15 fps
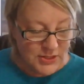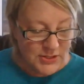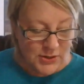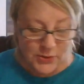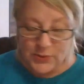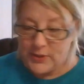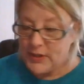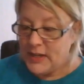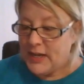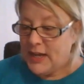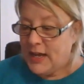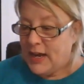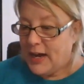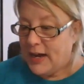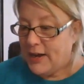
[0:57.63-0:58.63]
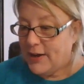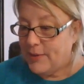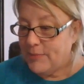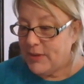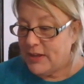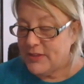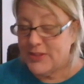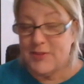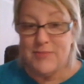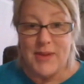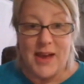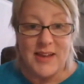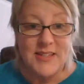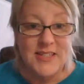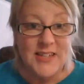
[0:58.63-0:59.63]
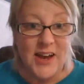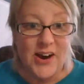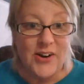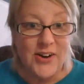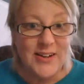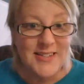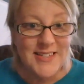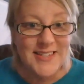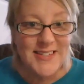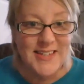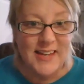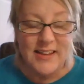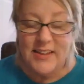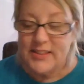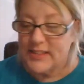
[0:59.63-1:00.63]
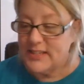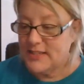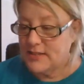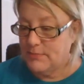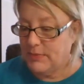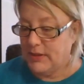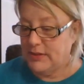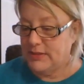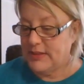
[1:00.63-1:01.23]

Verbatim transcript: So um, the masks are on sale this month.